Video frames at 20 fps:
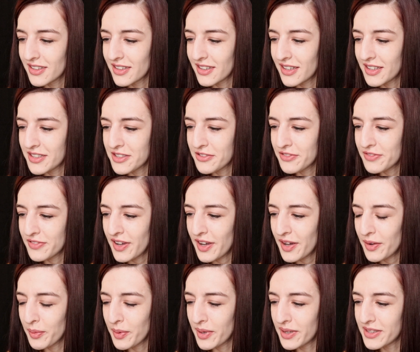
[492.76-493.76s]
and a
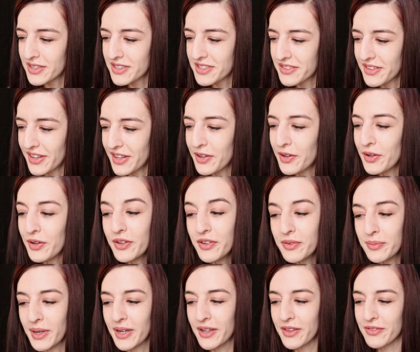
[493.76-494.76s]
fair wind, they
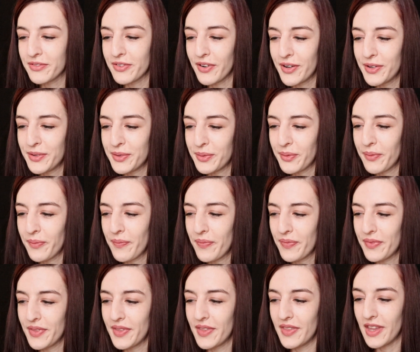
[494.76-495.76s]
could make the final.
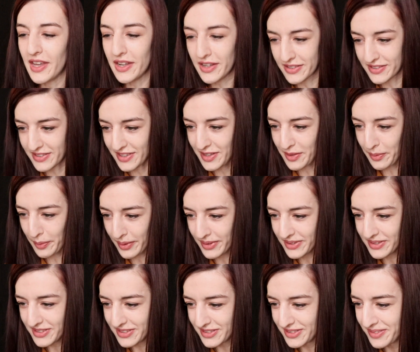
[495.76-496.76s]
Then it's
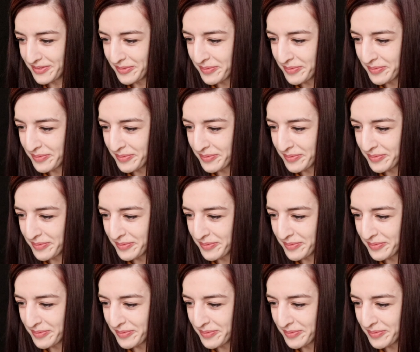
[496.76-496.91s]
anyone's.